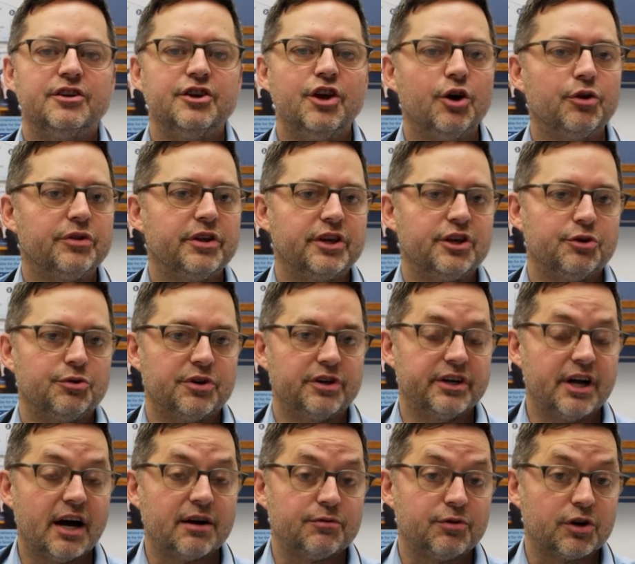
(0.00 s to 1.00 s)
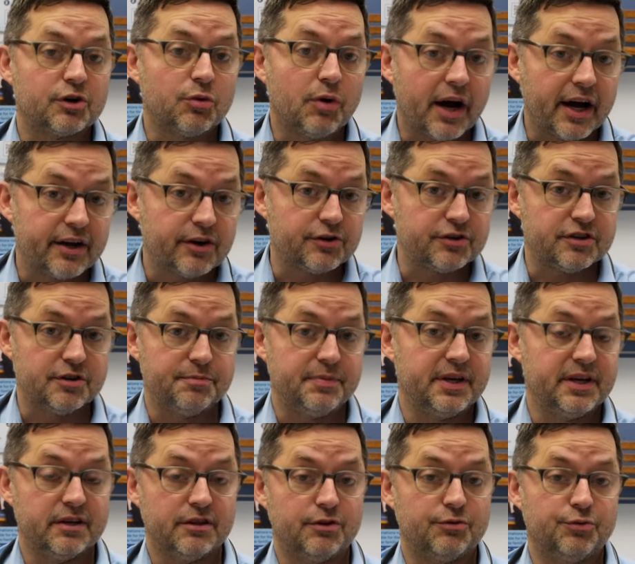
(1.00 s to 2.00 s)
Know that you are not required to
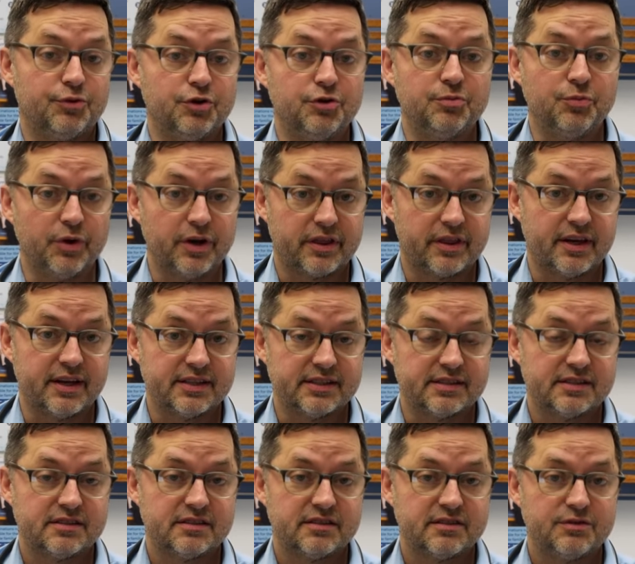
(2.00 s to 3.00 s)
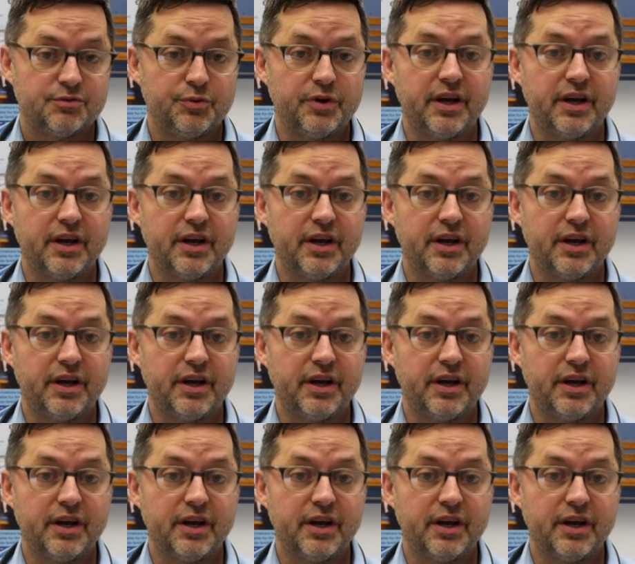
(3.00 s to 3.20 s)
be in the room with us.